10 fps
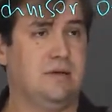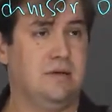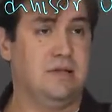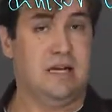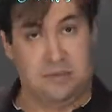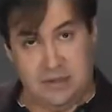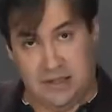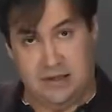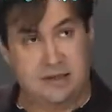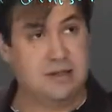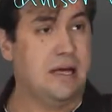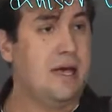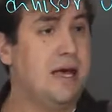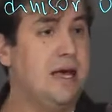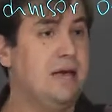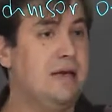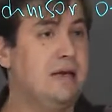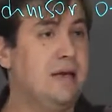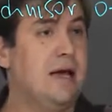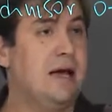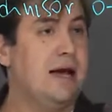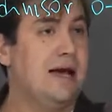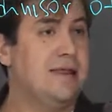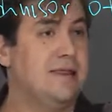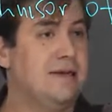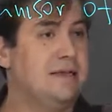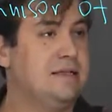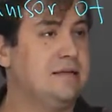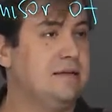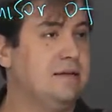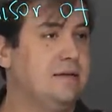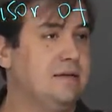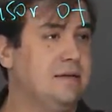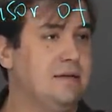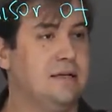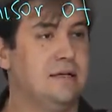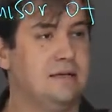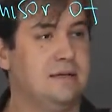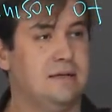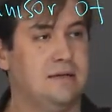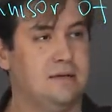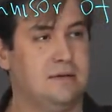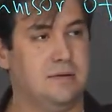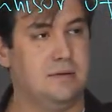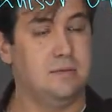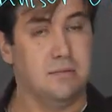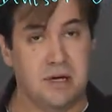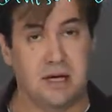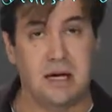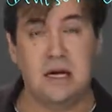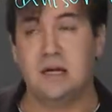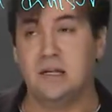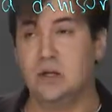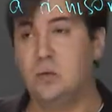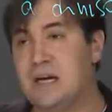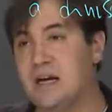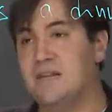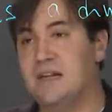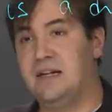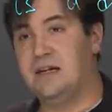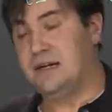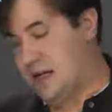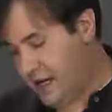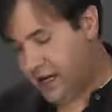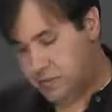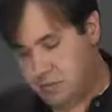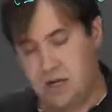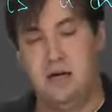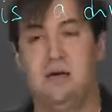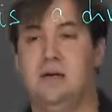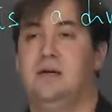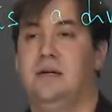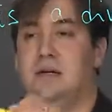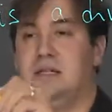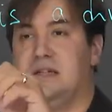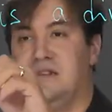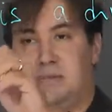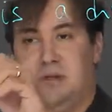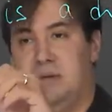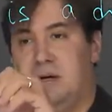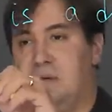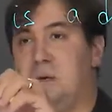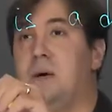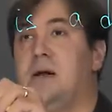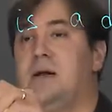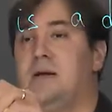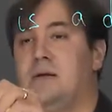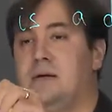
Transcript: in some sense, A, and this is B. So we have that AB is divisible by P1,